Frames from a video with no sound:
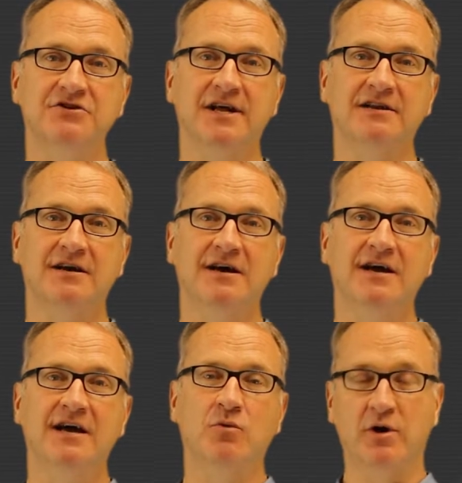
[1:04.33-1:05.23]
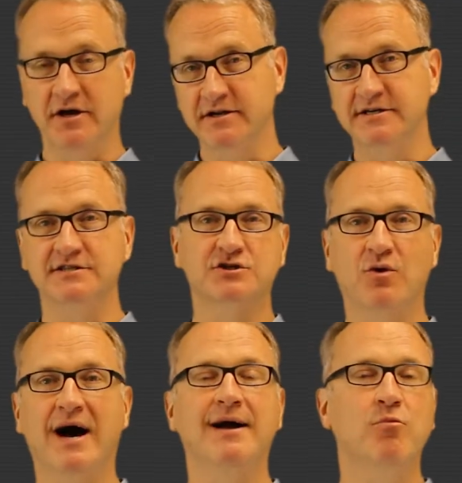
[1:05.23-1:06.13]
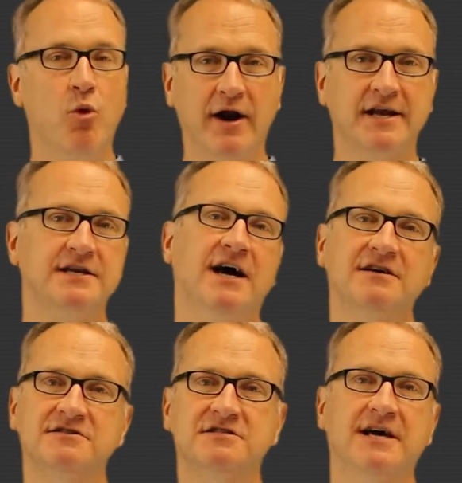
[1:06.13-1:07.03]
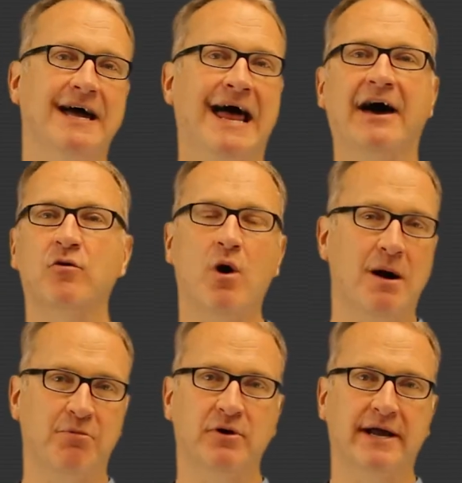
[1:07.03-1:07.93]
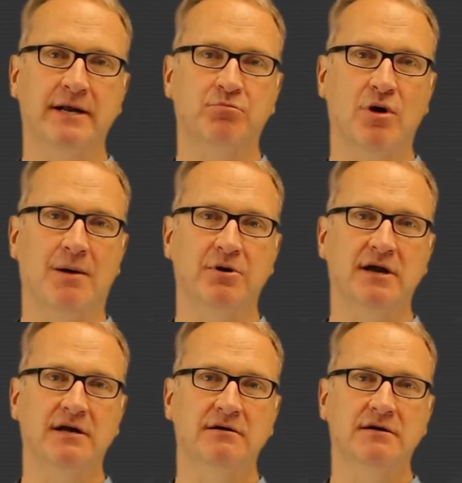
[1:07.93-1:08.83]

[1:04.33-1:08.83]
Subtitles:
unit. We're going to describe what it does and how to operate it properly.